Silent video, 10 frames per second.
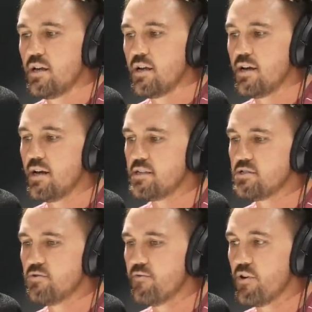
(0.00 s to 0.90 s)
Uh, he's
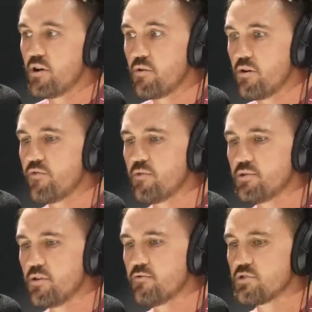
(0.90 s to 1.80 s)
doing very well for
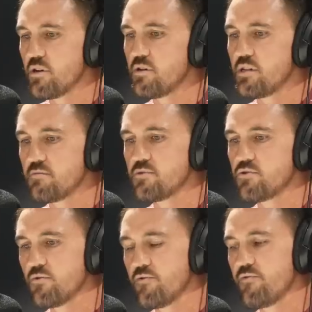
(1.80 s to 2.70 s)
himself, so he
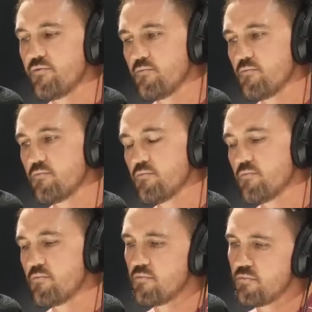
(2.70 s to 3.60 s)
sort of
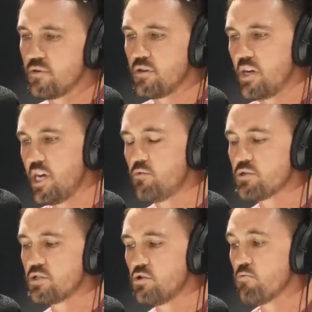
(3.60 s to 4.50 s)
he
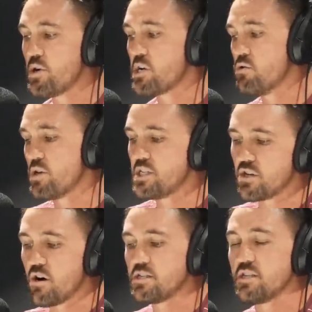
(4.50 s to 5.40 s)
was still bringing all his
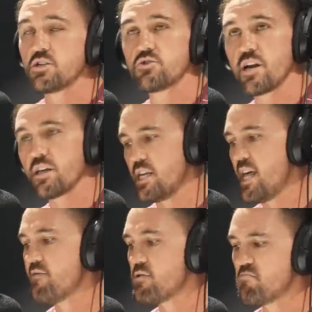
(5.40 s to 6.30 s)
guys into train. Like he'd
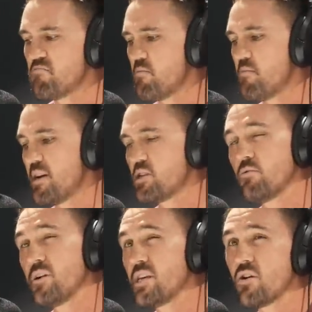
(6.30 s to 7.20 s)
have a, probably about
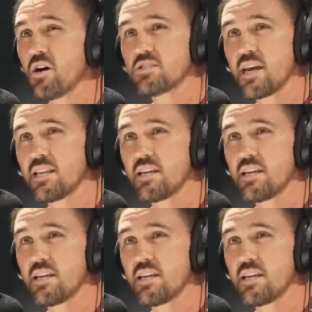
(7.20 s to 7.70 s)
twenty guys staying